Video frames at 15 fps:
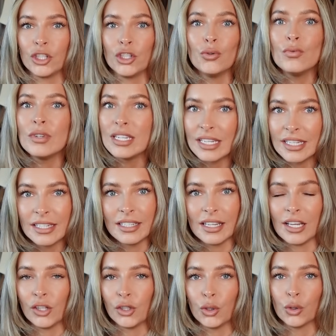you need it
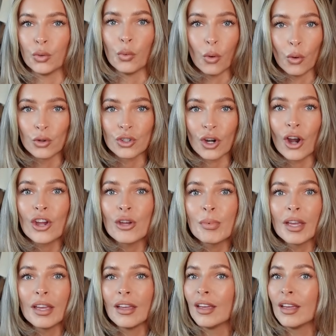in your wardrobe.